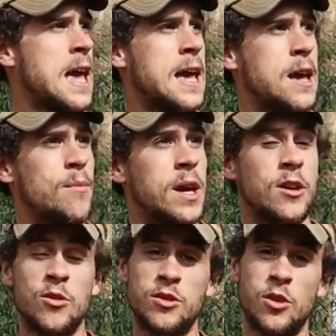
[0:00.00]
And
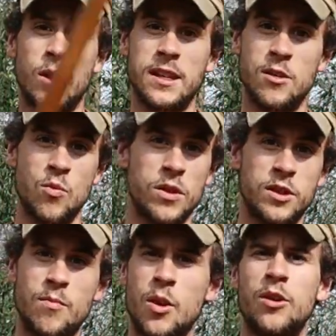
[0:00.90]
also, I didn't want
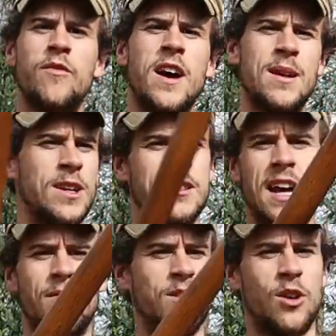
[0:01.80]
to modify my
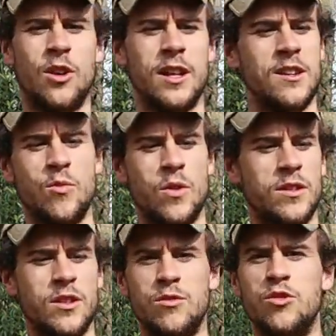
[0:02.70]
staff at all. I didn't
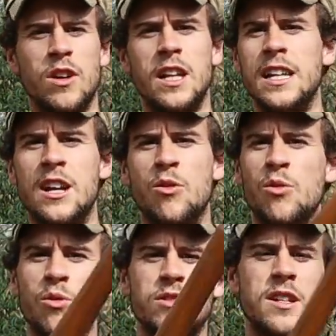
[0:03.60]
want to drill any
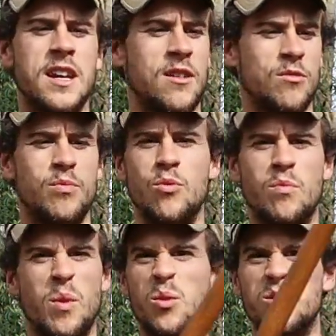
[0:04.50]
holes in it or put
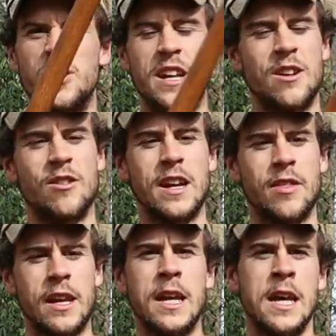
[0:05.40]
bolts in it or
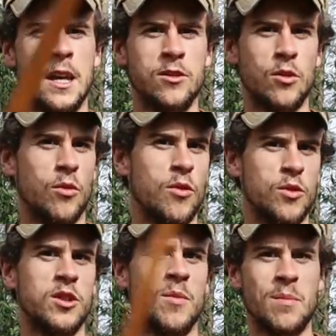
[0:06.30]
anything. So
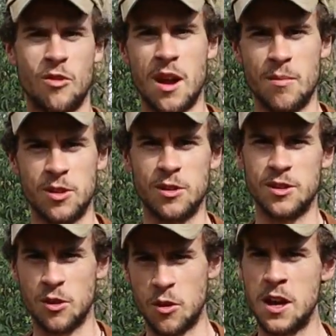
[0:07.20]
those are my parameters.
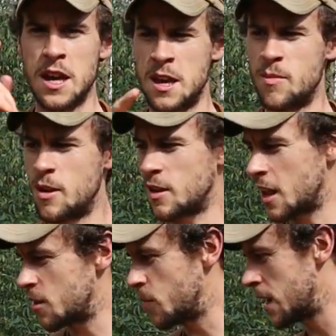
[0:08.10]
So bearing
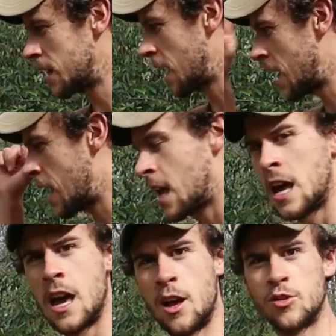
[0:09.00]
that in mind,
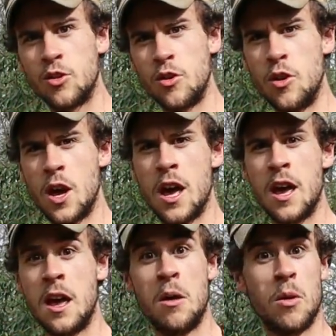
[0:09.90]
I'll show you
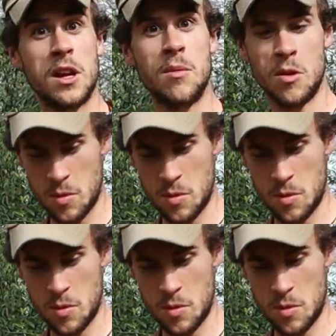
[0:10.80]
what I came up